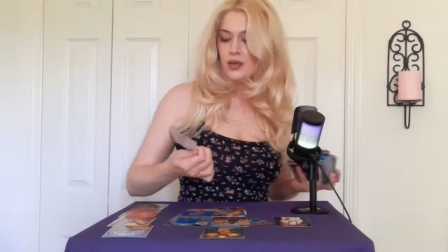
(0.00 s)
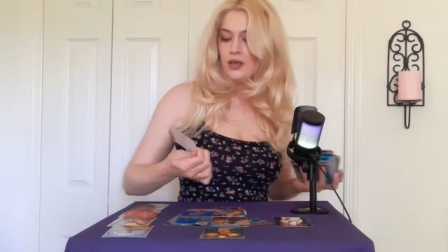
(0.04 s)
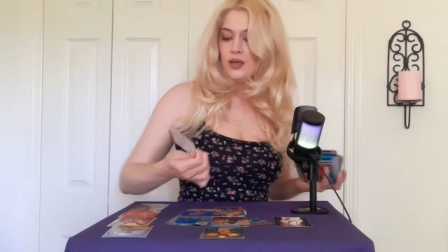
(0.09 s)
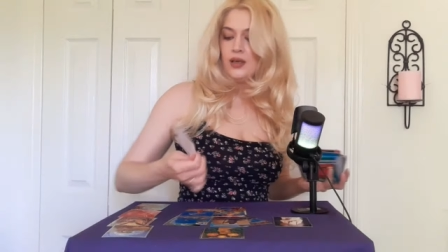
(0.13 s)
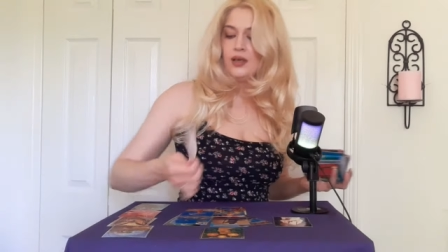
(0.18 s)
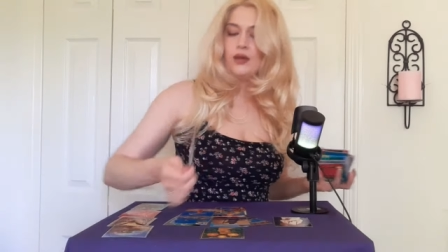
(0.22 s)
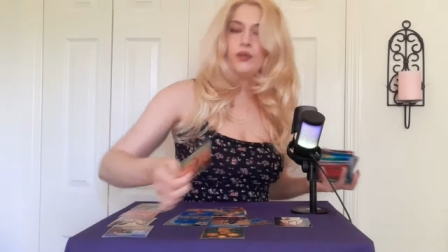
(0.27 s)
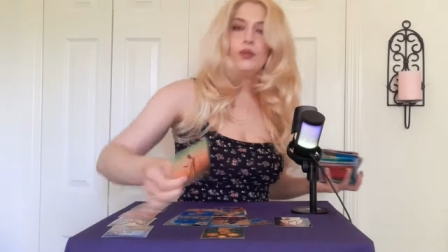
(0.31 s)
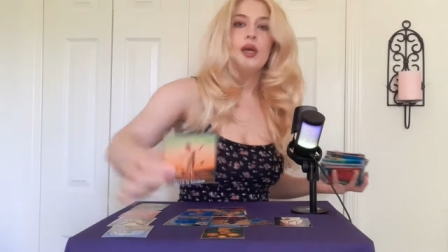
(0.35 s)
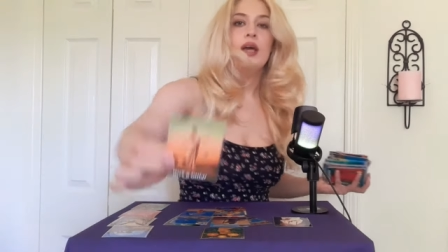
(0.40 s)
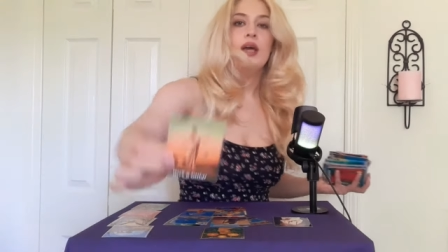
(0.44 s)

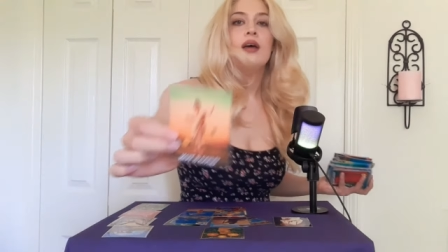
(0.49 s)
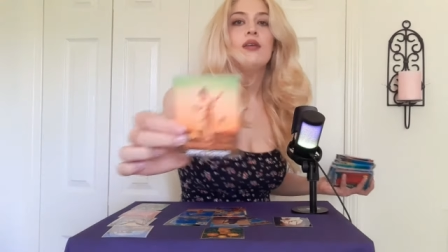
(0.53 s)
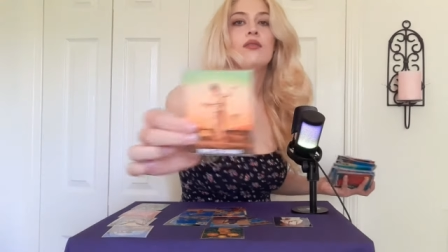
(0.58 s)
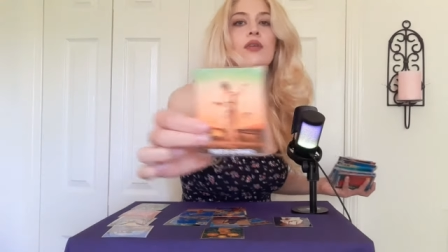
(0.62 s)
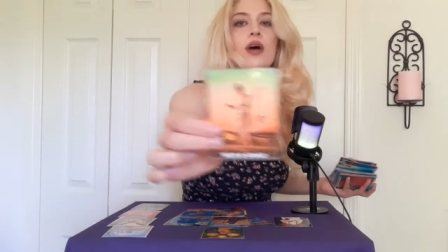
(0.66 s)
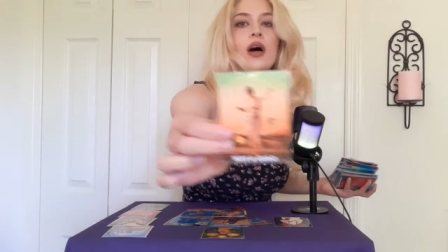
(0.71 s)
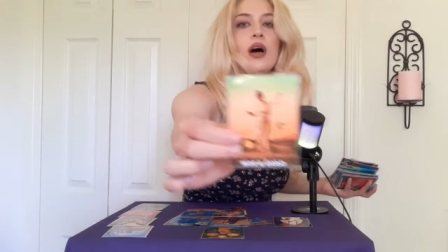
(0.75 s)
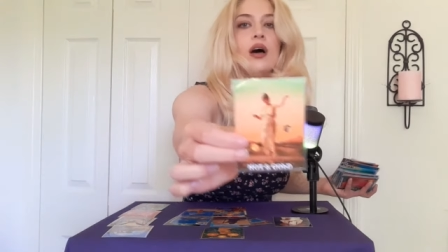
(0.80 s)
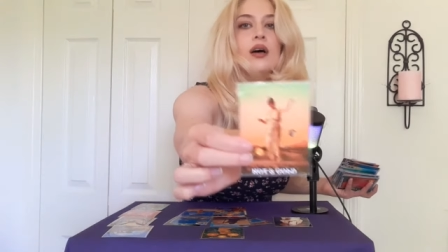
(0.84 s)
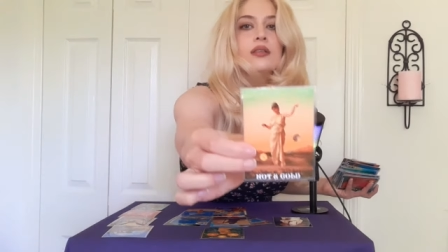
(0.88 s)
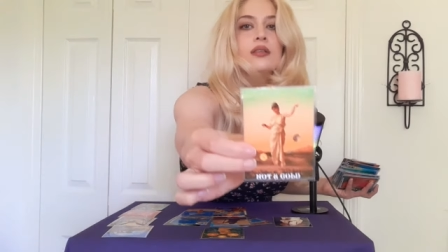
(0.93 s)
We have
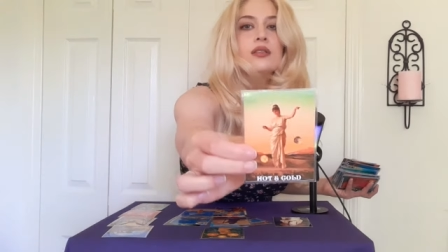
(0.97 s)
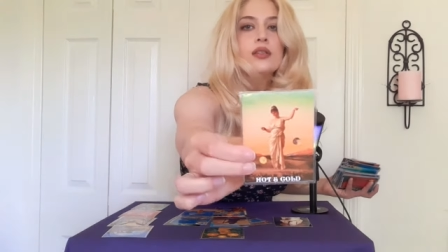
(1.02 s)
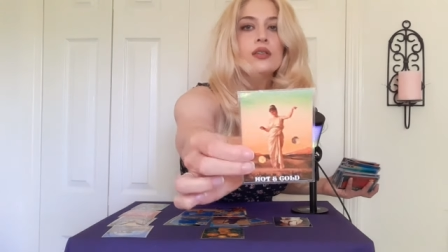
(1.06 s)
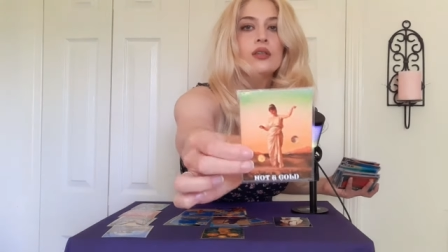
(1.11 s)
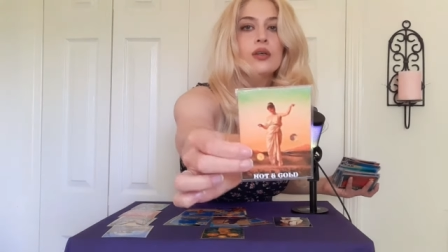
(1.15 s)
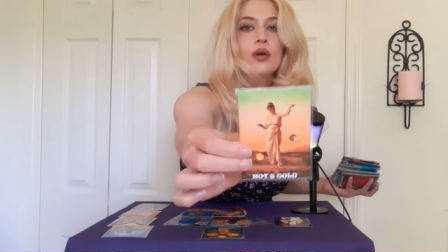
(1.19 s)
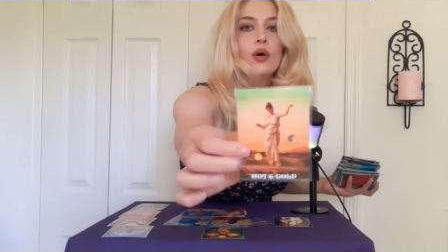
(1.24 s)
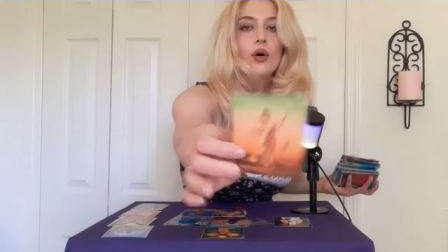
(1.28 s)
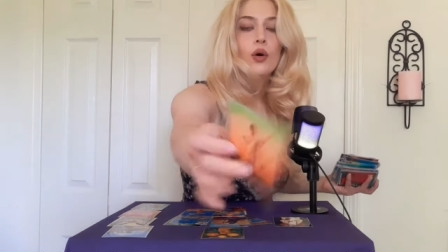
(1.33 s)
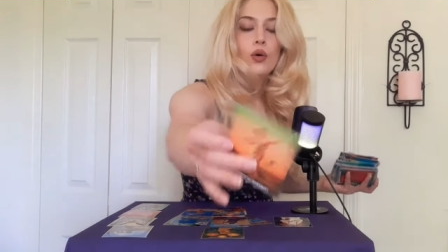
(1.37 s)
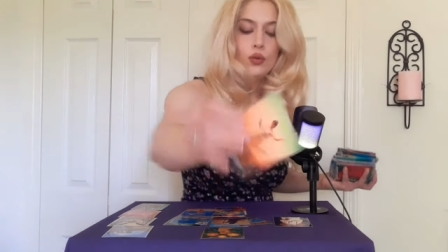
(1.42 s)
hot
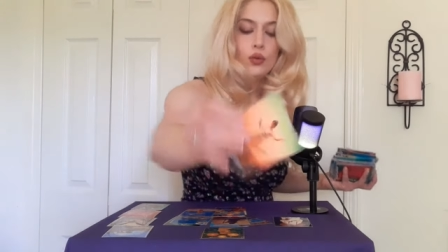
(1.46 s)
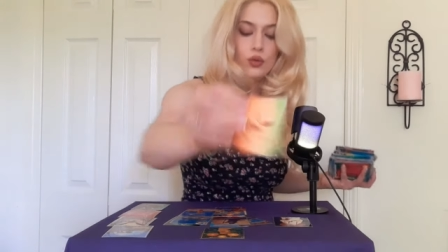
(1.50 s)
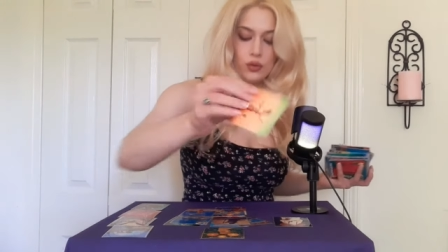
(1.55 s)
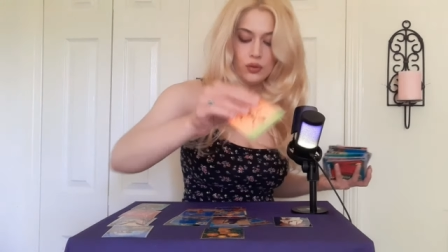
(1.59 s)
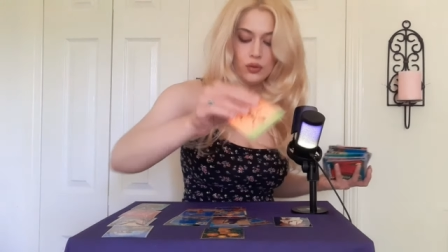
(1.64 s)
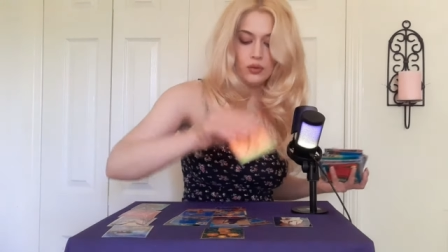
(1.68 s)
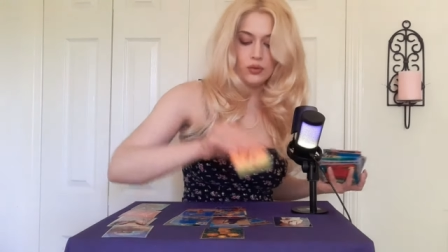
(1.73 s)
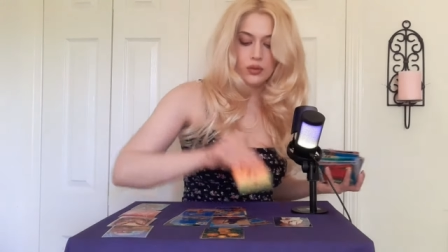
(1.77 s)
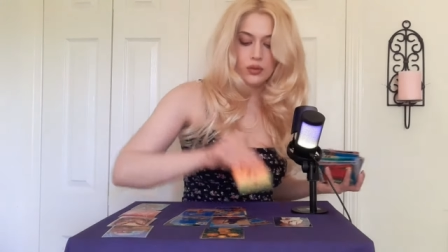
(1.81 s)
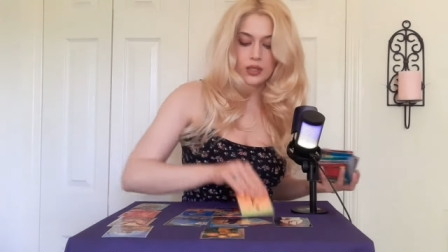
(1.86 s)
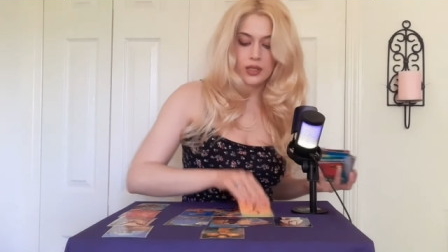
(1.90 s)
and
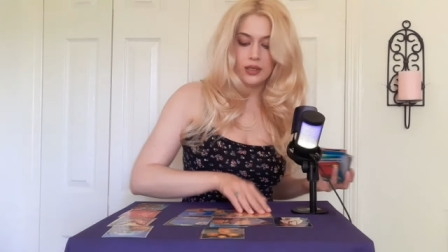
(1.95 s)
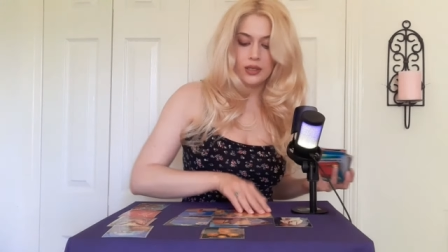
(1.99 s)
cold.